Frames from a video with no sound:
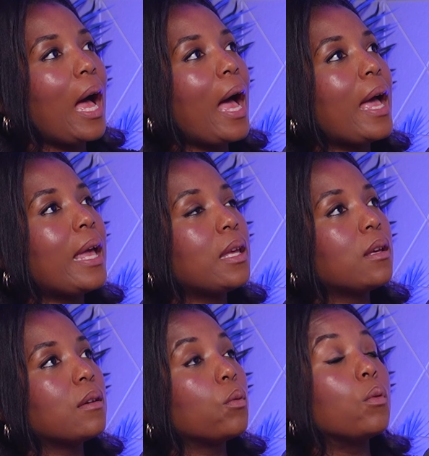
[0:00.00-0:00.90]

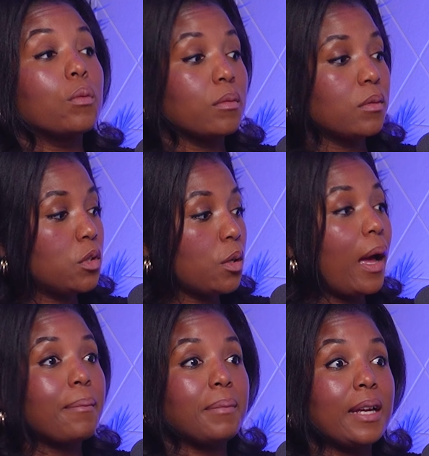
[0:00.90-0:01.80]
I, so
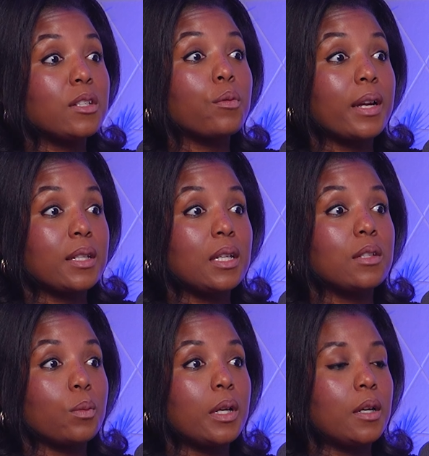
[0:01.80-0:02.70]
I, I direct
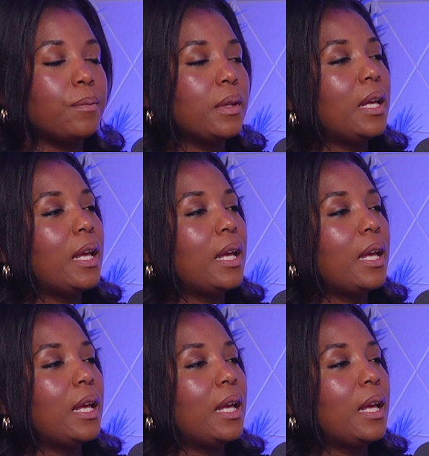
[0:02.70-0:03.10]
as well.